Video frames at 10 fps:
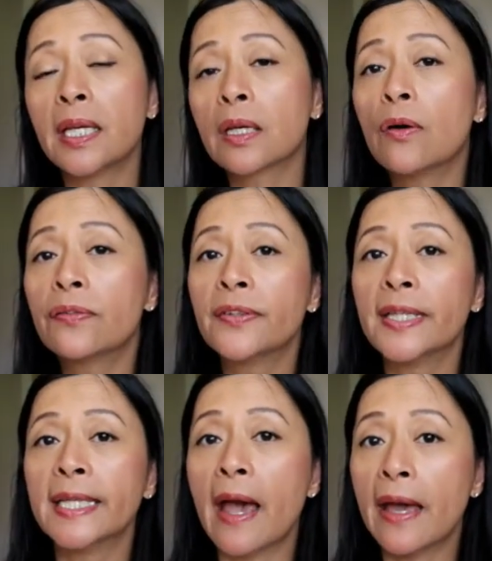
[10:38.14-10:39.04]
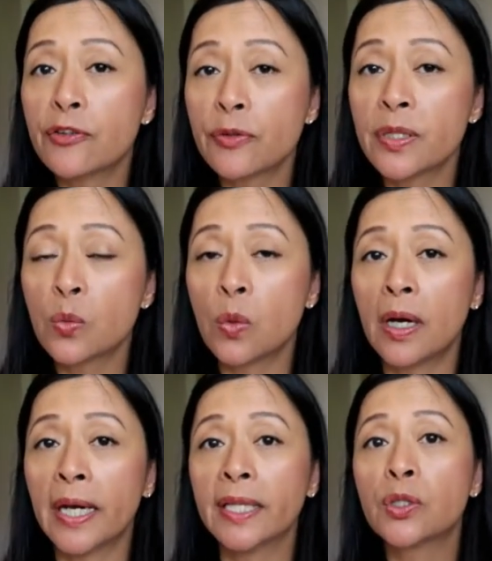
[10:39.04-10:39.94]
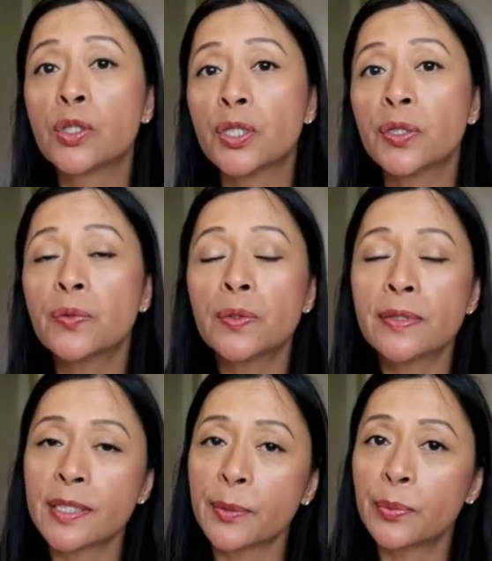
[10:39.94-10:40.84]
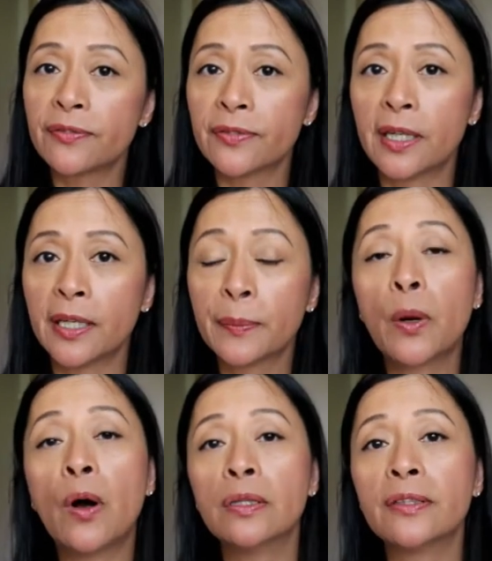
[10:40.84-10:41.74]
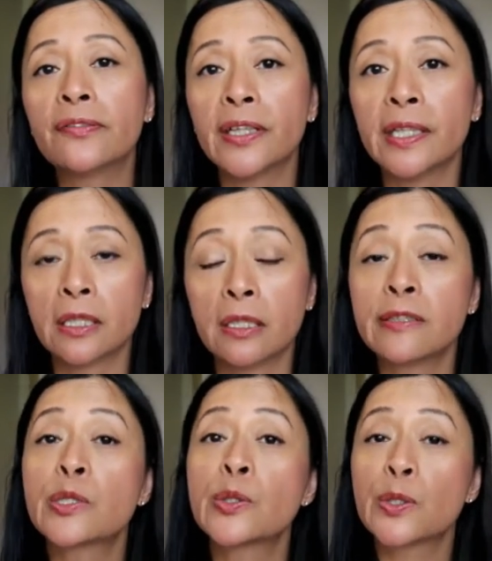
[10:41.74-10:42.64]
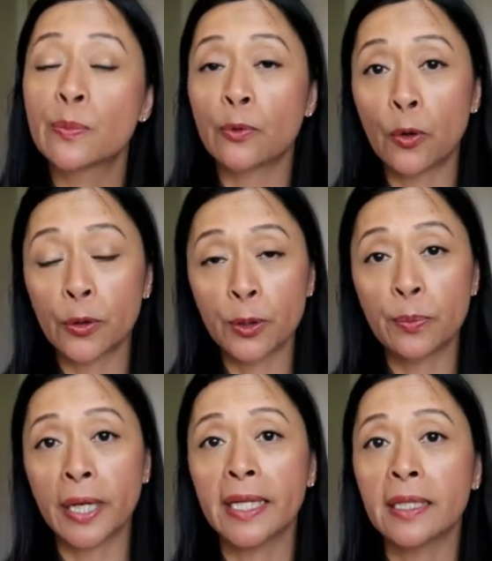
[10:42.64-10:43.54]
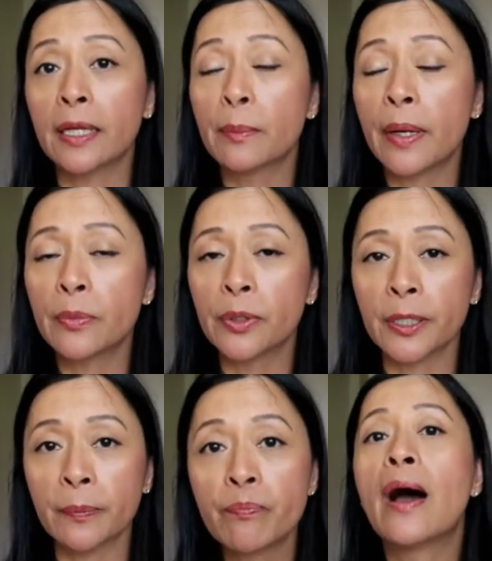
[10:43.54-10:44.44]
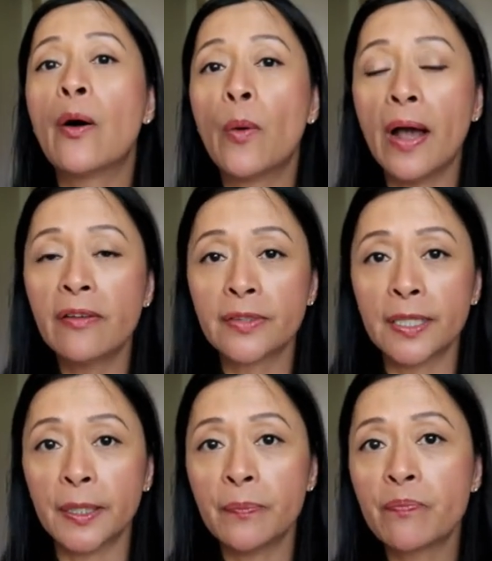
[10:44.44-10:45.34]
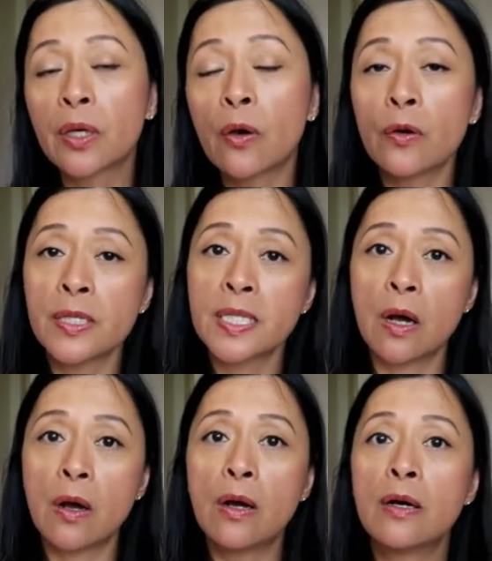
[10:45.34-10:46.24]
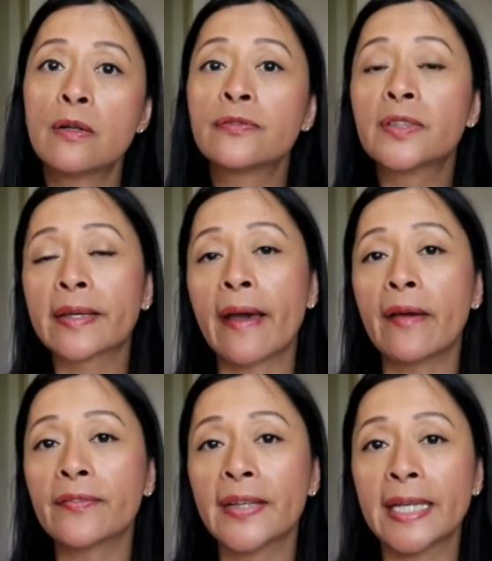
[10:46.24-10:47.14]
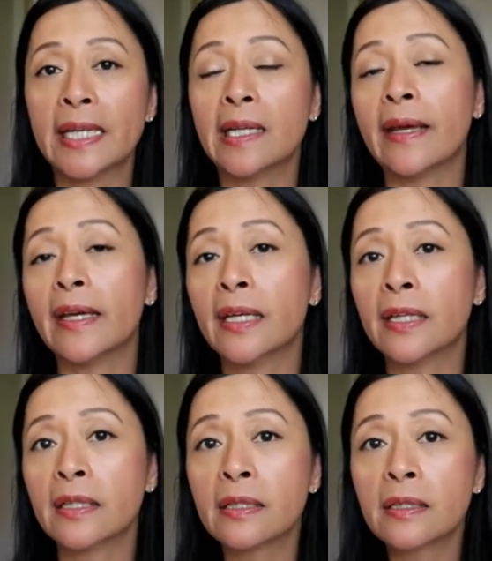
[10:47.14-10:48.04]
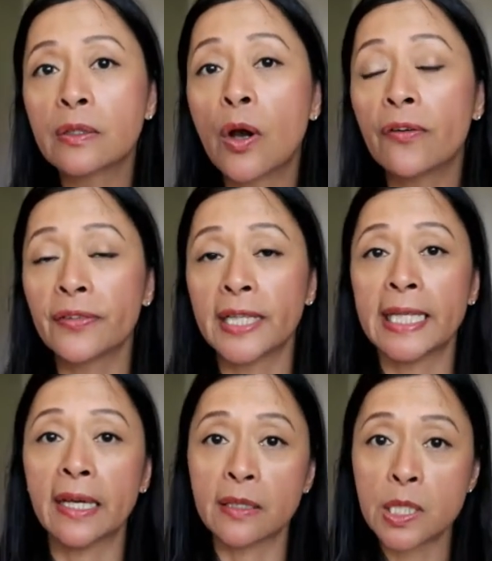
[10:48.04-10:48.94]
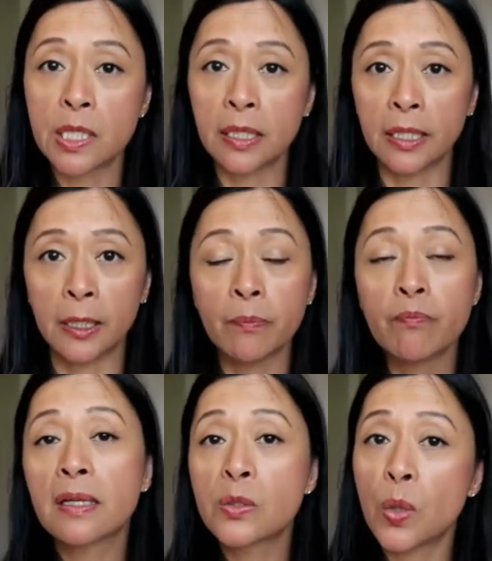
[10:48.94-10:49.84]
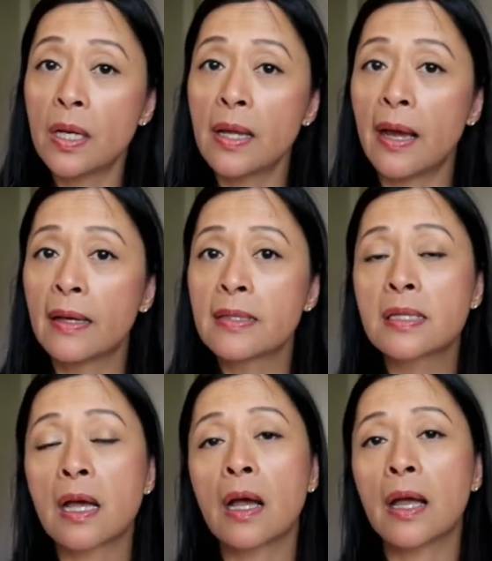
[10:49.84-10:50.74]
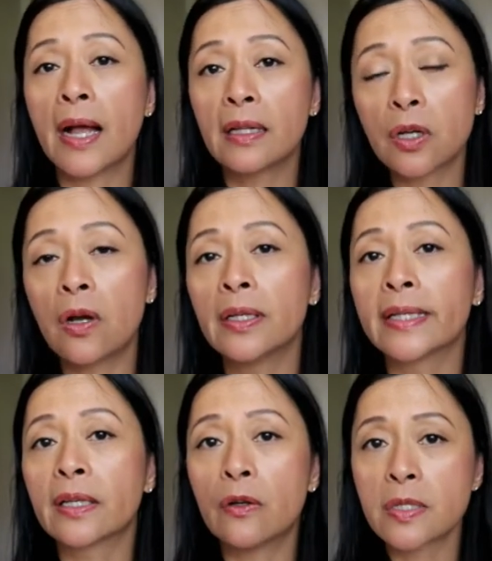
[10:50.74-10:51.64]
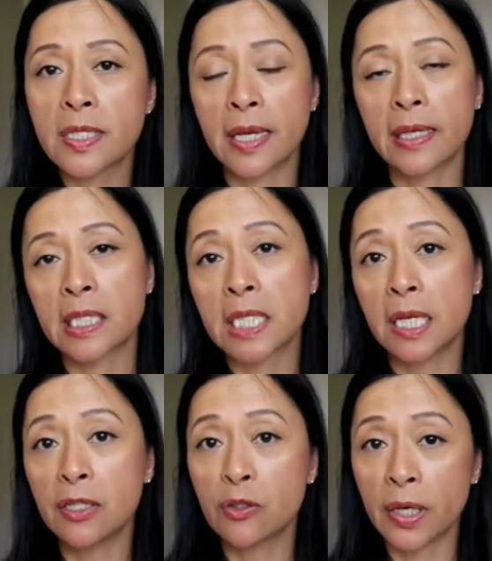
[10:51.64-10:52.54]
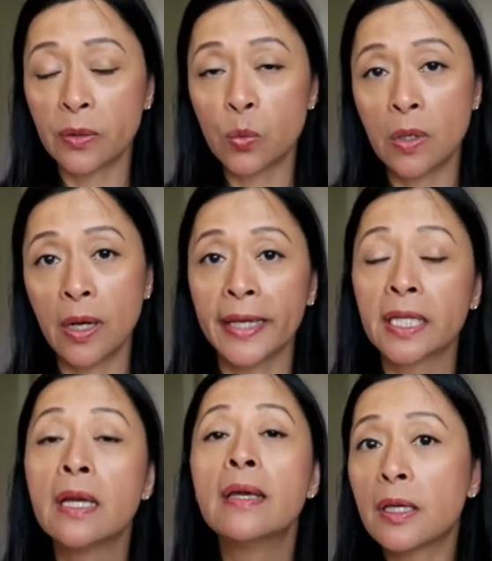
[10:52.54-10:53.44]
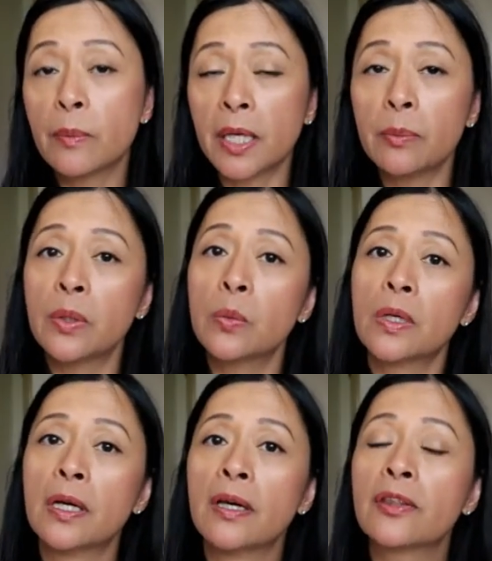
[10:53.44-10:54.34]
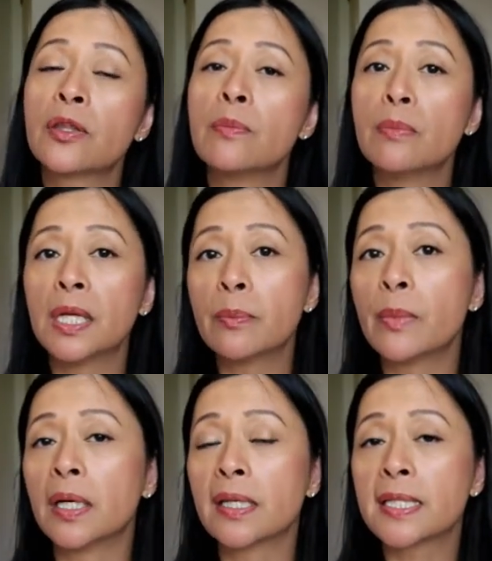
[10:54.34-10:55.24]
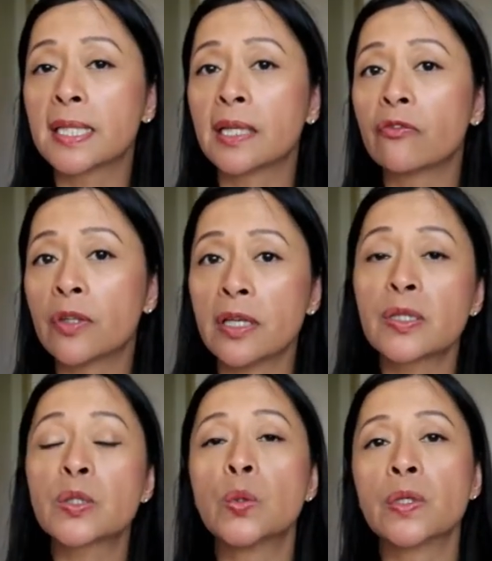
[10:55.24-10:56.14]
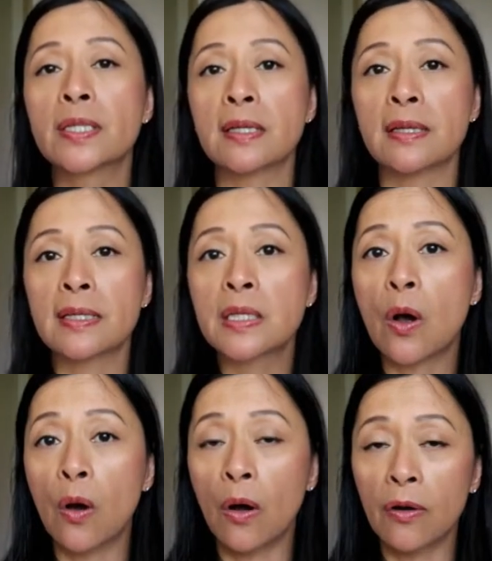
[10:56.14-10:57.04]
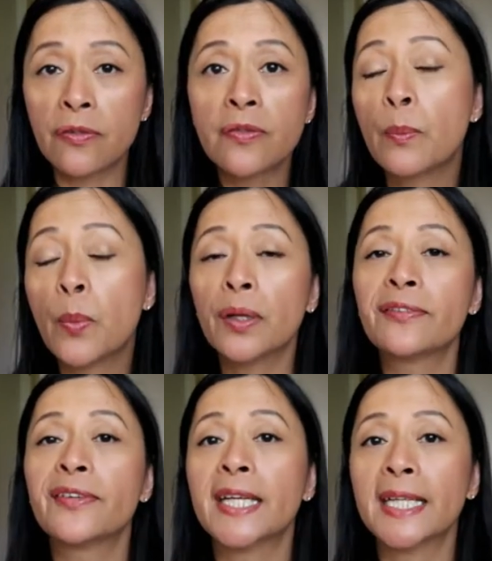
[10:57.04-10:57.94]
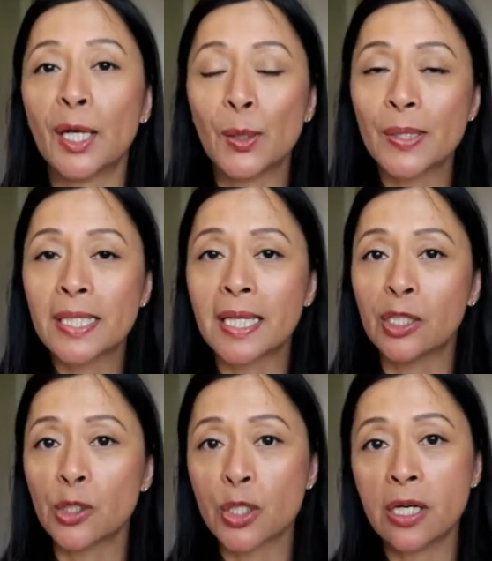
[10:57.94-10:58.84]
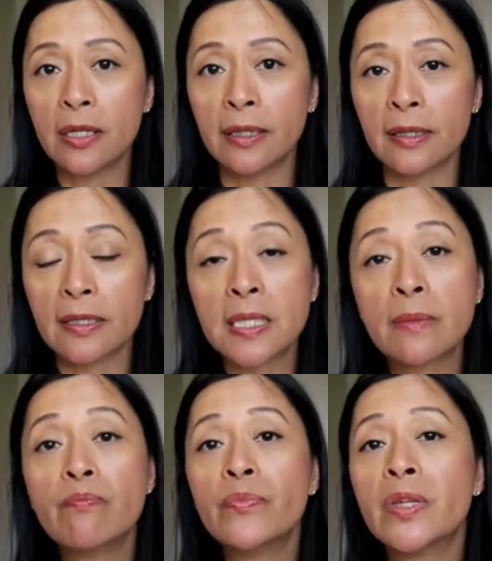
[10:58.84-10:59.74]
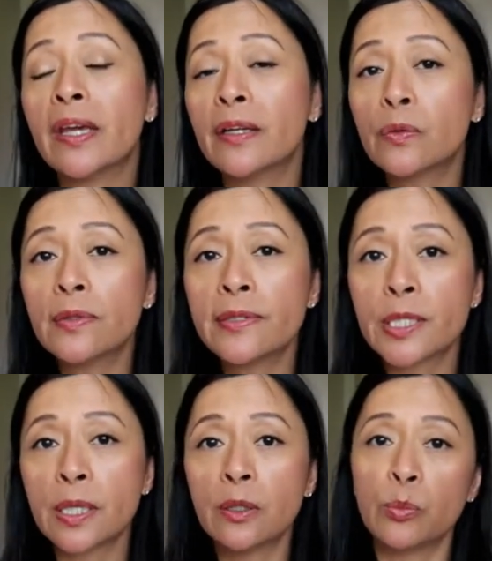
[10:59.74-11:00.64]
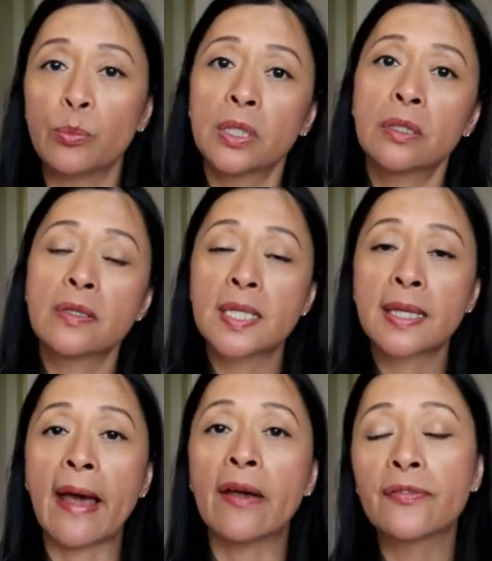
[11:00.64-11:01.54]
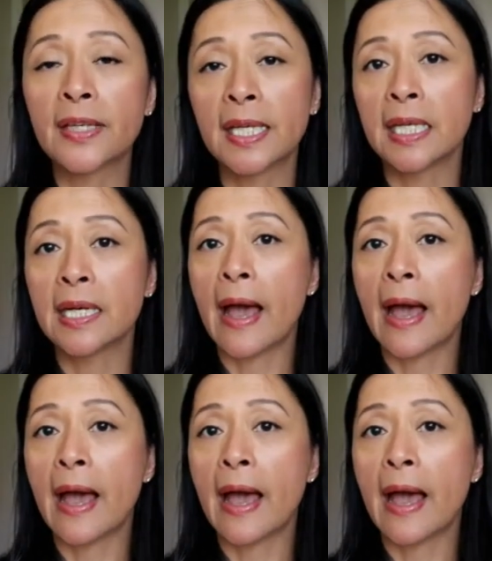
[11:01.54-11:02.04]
coffee, and red wine do also provide polyphenols to support your brain and memory. However, because of the caffeine in coffee and tea, as well as the alcoholic content in red wine, it may be worth minimizing these sources of polyphenols in your diet. And also because caffeine